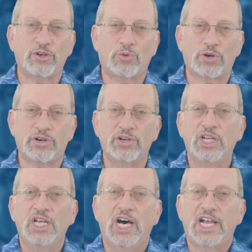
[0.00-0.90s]
order
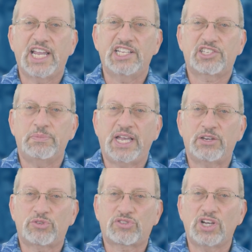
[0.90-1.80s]
against a man
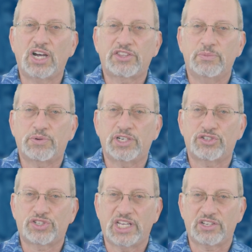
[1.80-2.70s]
who stalked the
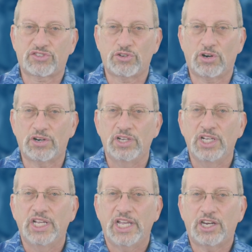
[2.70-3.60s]
British tennis star,
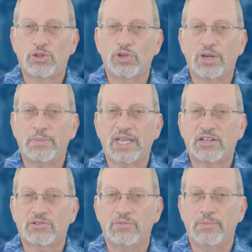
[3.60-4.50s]
including
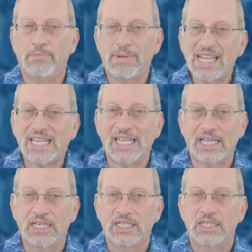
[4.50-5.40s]

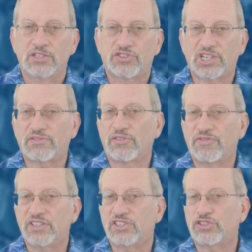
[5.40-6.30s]
making several
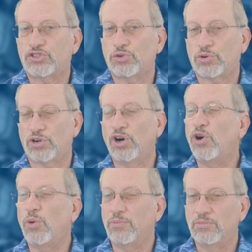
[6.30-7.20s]
visits to her
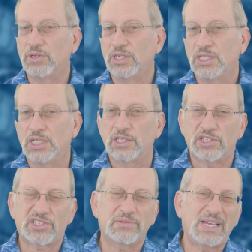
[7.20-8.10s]
home.
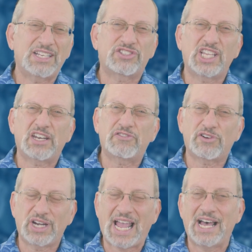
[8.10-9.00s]
Just imagine that if
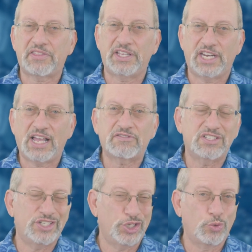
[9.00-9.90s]
you're an athlete and you have to
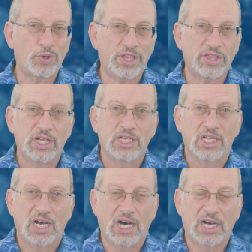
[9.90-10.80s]
deal with
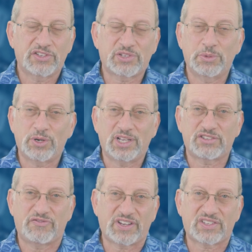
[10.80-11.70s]
someone who
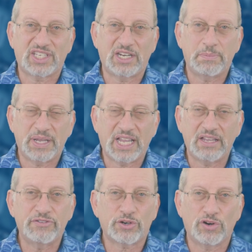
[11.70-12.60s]
has fixated
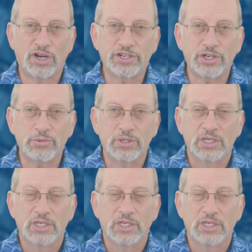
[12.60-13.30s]
behavior on you.